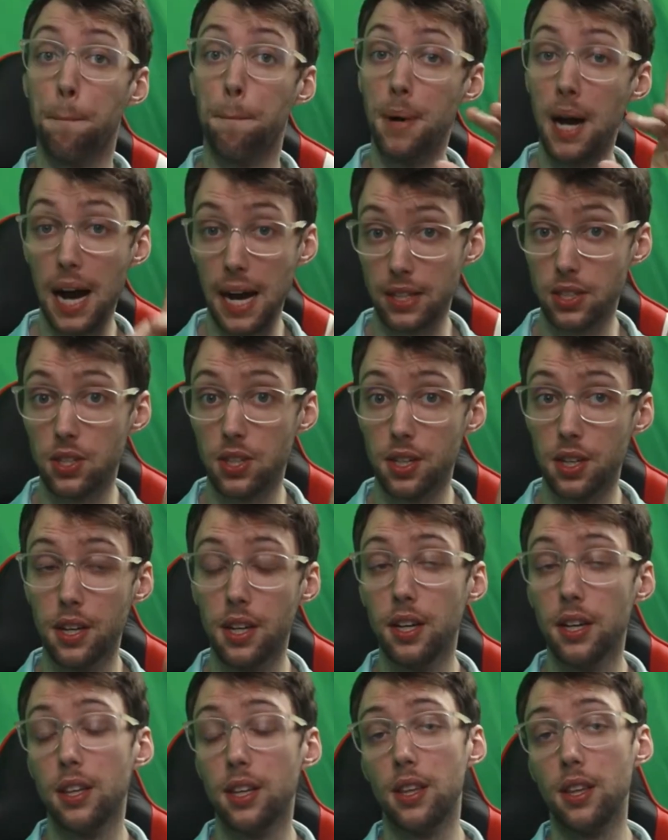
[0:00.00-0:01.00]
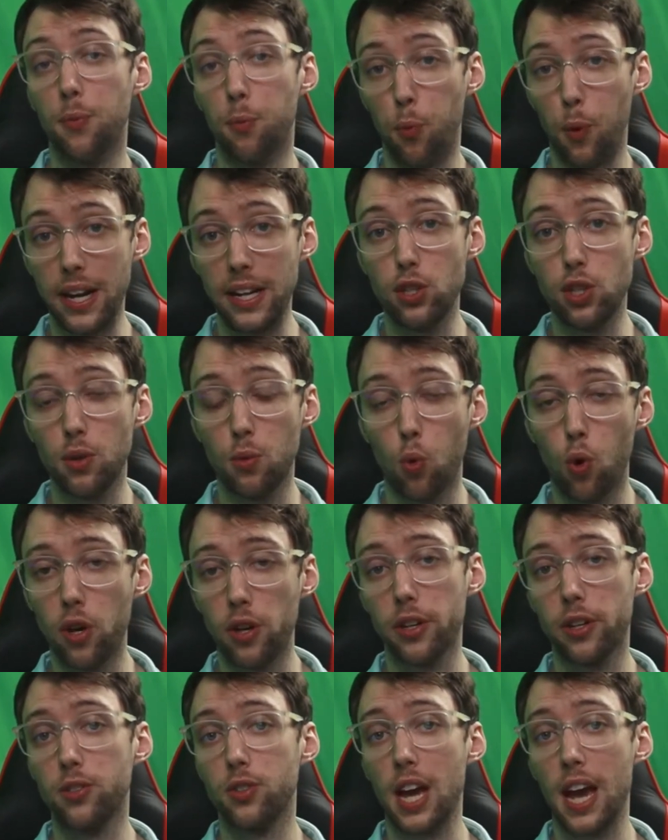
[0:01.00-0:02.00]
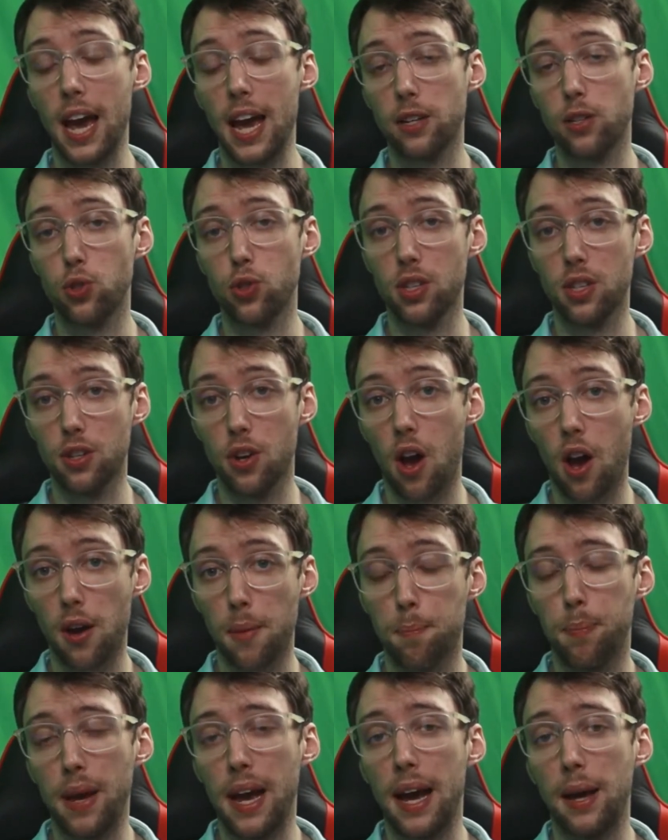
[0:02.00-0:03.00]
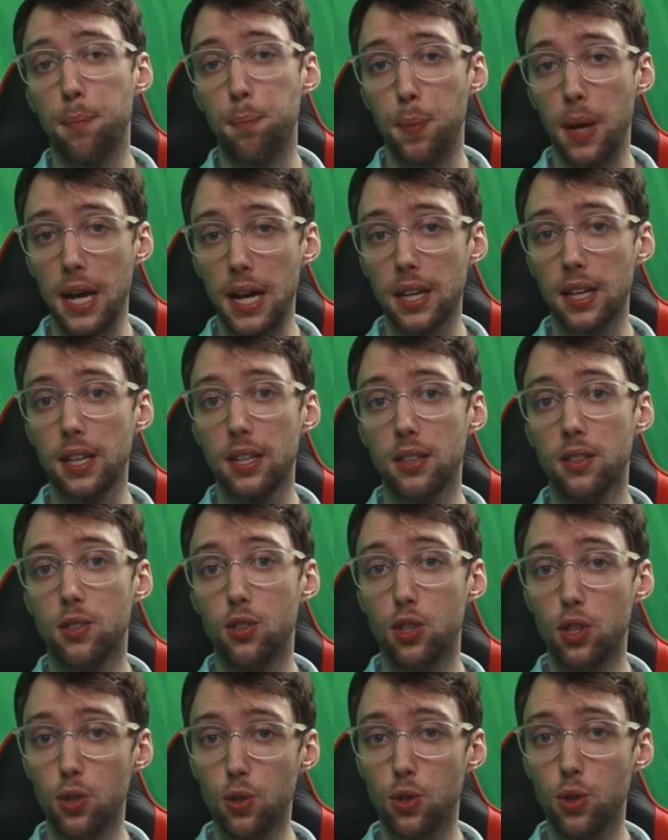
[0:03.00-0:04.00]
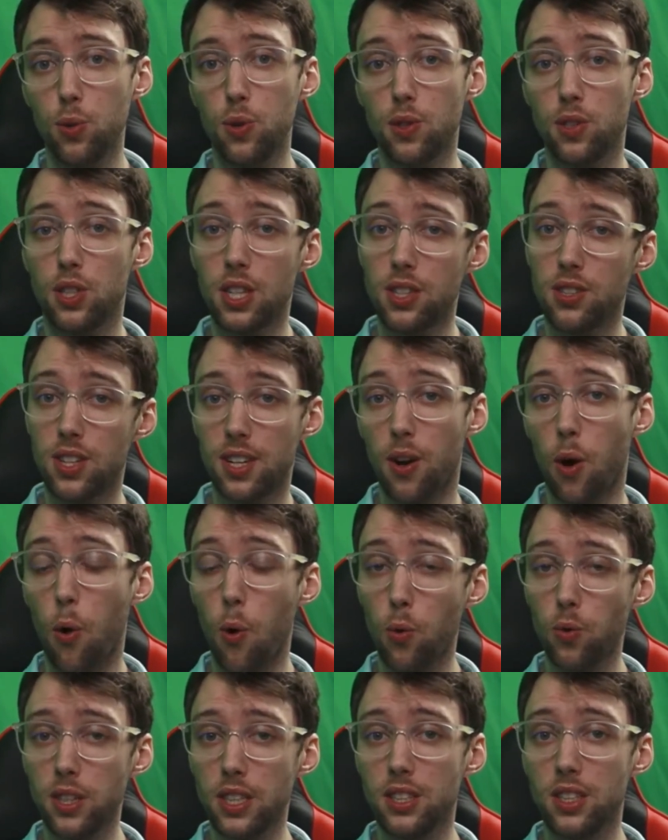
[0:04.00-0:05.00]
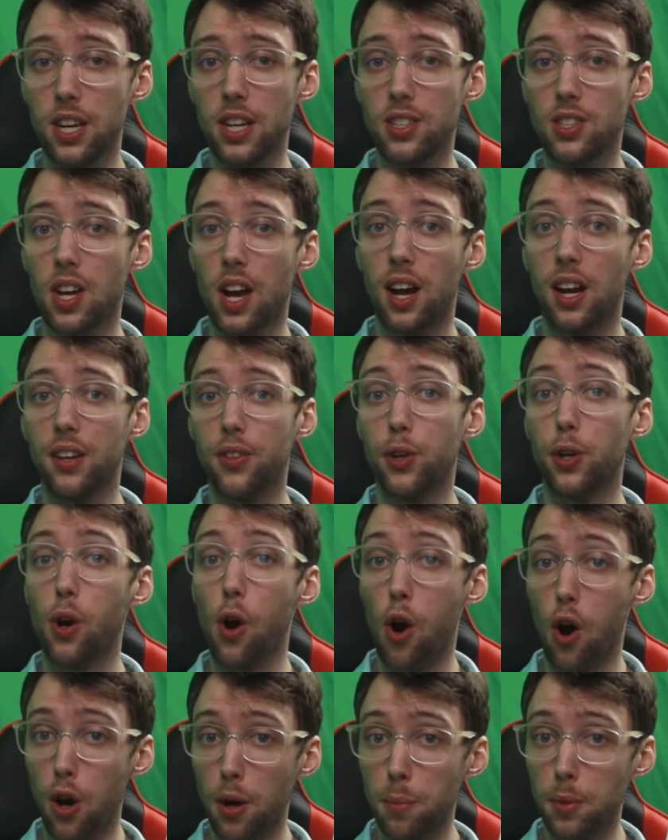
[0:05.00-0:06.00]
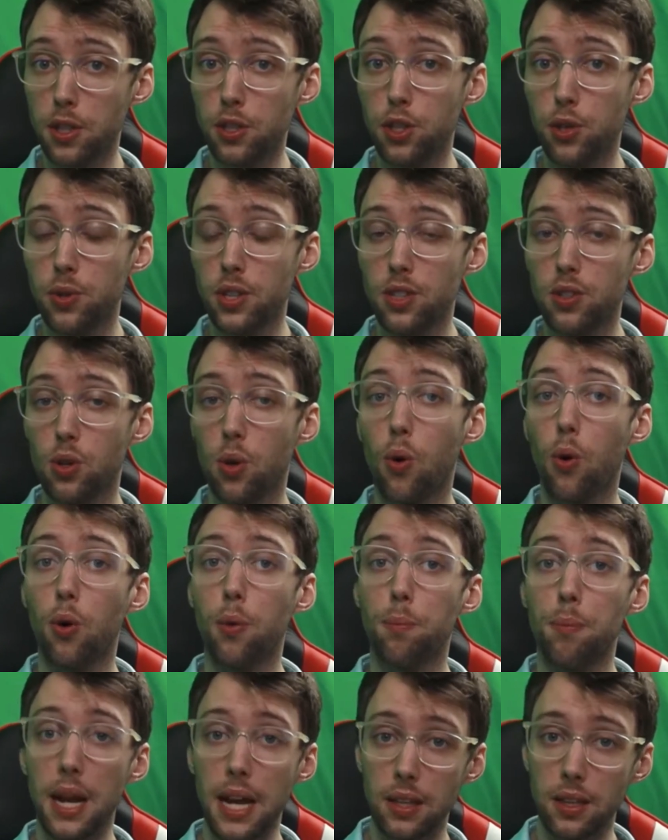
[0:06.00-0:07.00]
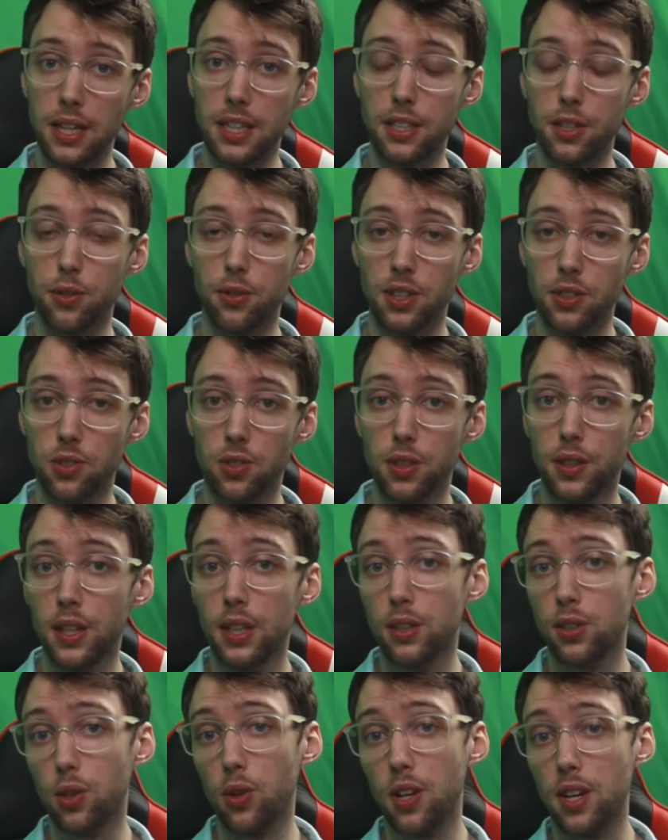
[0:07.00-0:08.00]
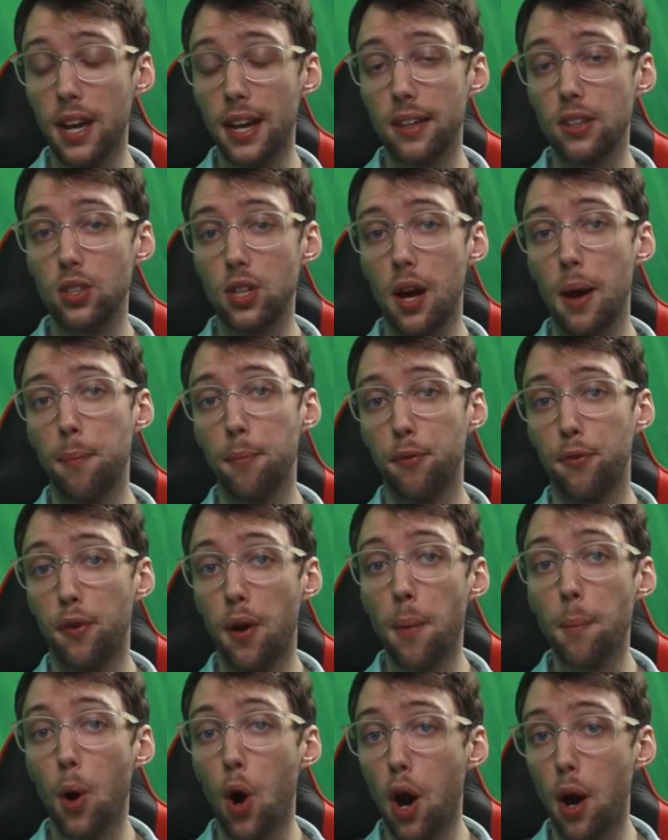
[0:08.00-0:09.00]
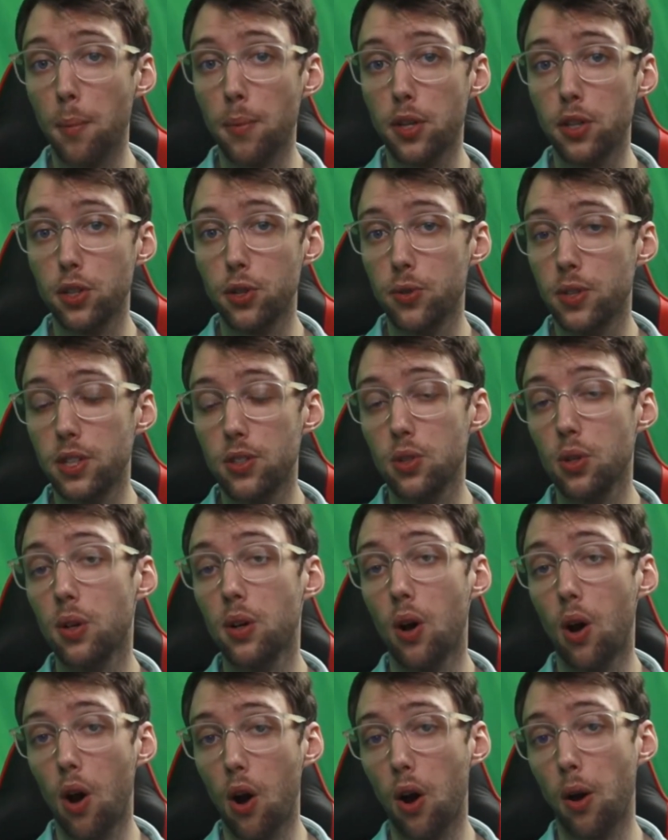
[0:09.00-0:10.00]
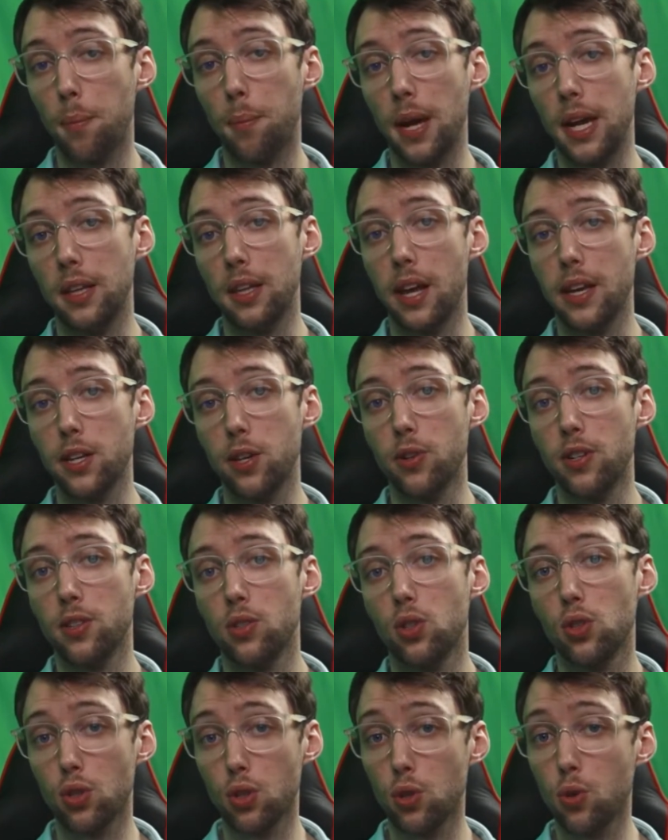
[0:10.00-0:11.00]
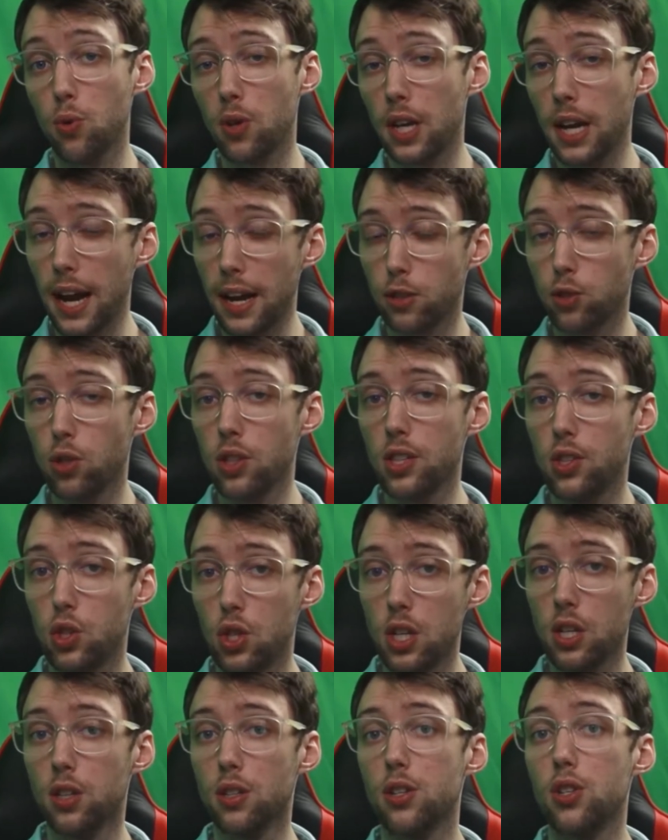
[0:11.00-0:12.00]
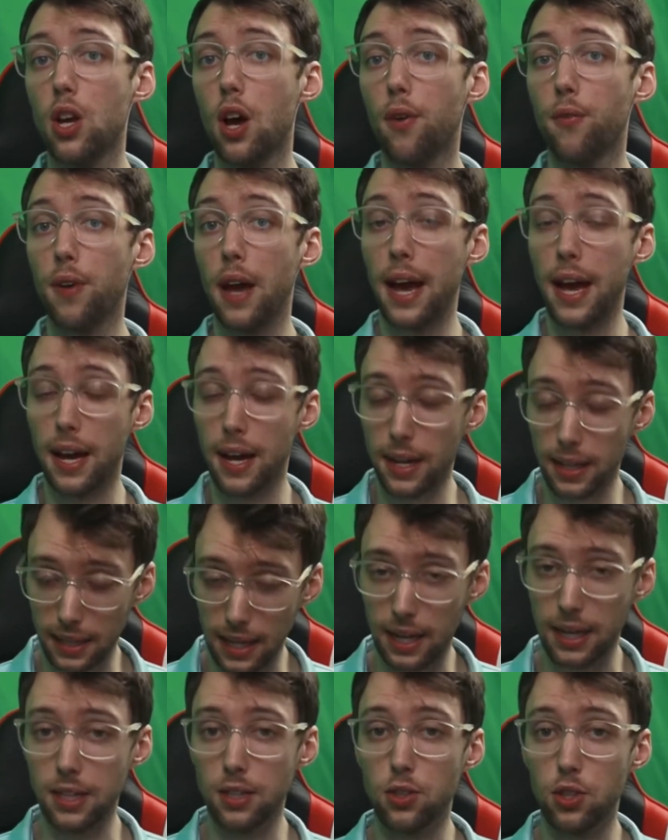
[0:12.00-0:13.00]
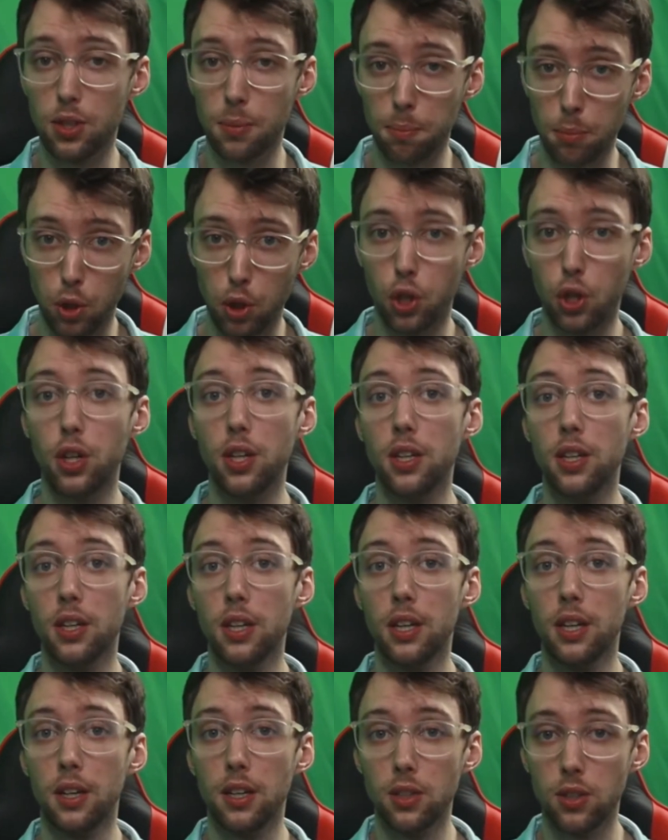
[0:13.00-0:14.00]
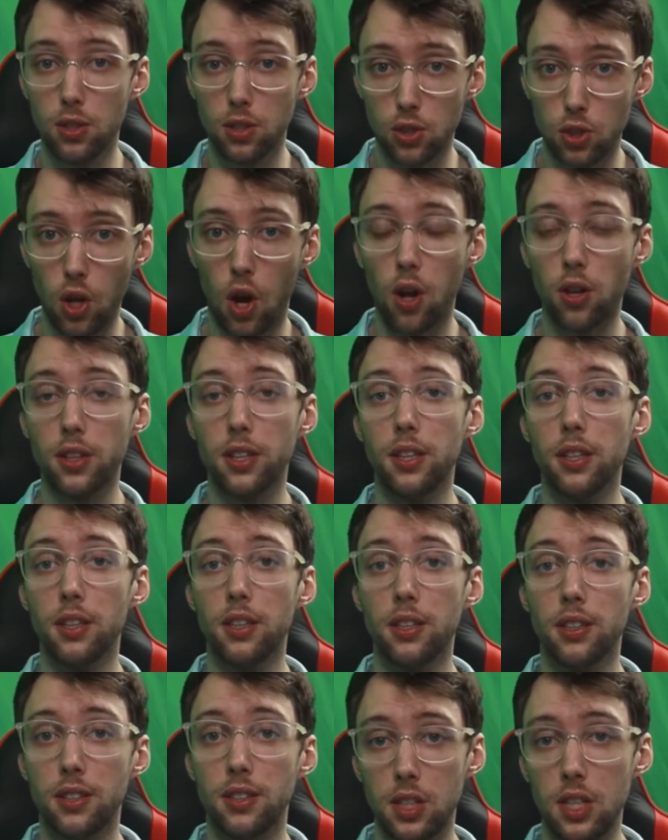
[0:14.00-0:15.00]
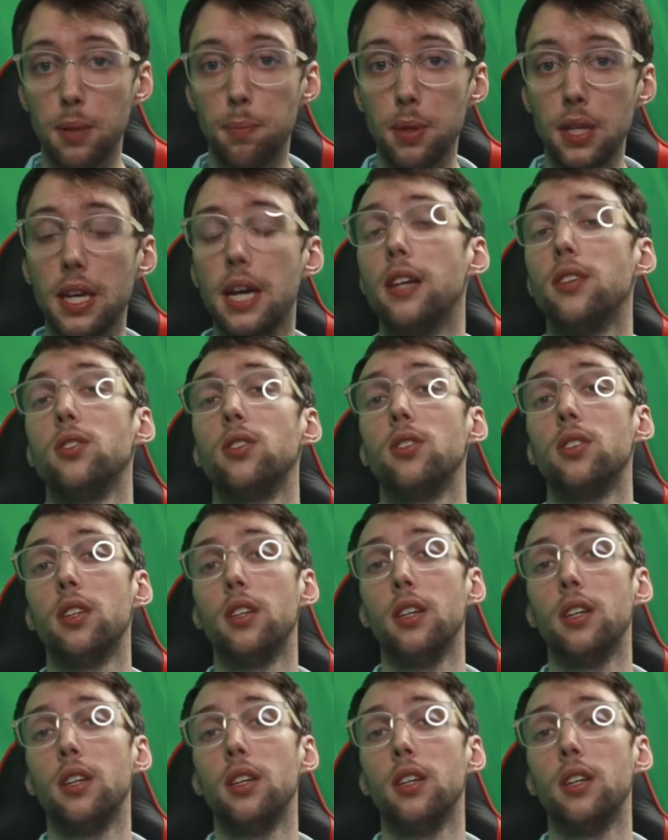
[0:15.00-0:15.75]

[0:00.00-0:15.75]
but Raging Warrior is actually not a bad pick since it only does either armored units or melee units. So the next up from armored units are melee units, so you can actually see yourself getting some good, solid DPS